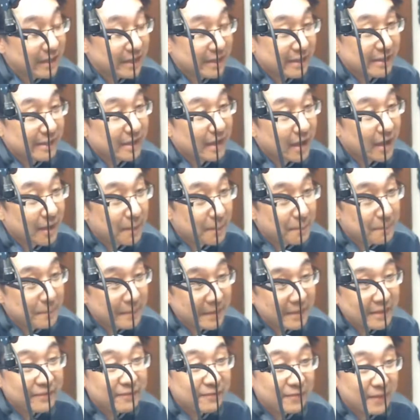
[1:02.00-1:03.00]
in
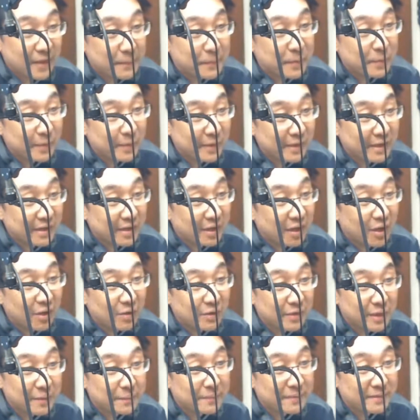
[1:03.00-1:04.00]
mid-February
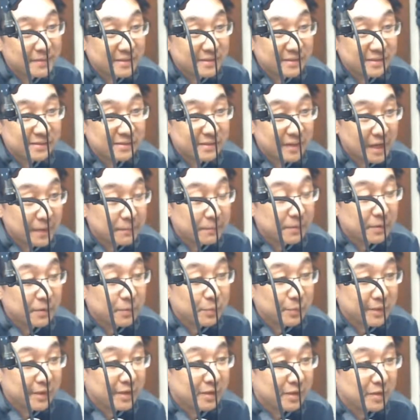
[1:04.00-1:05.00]
all the way up until
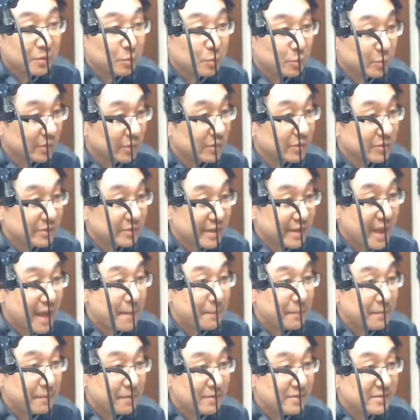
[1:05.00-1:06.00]
April, where Worlds
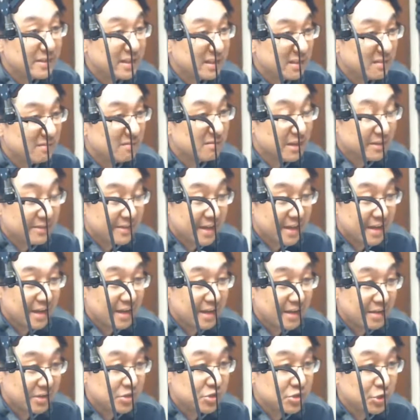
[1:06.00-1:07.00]
happens in
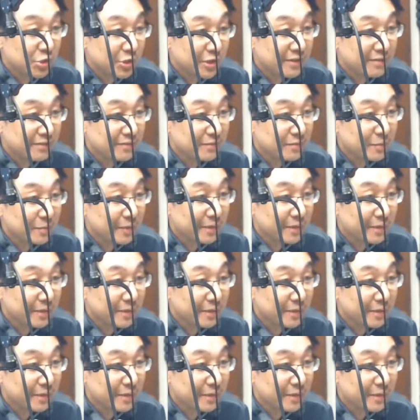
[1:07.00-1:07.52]
Detroit.